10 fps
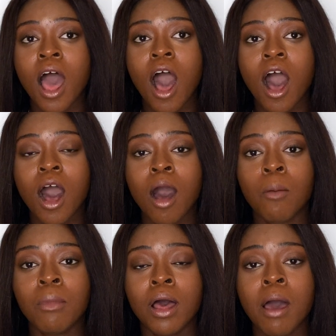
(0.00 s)

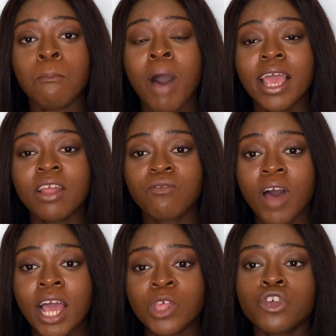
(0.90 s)
um, my
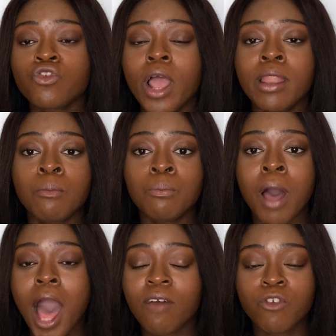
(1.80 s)
advice, just try and
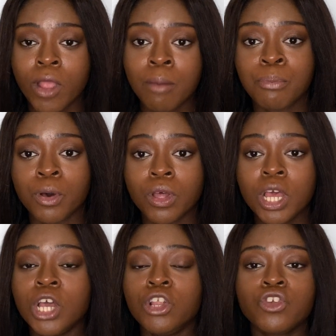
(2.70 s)
have your input.
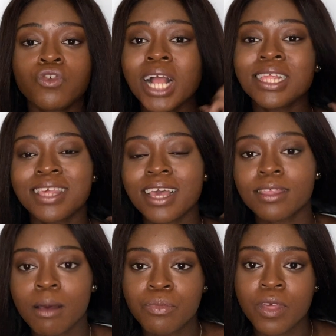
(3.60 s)
Just try and say
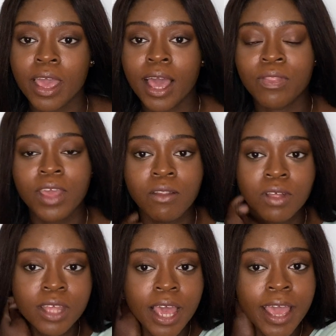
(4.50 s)
something at the end of
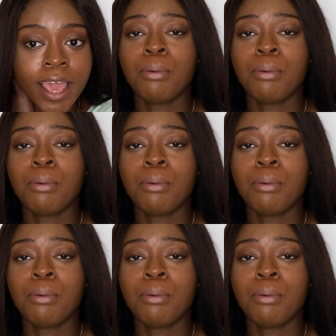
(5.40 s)
the day.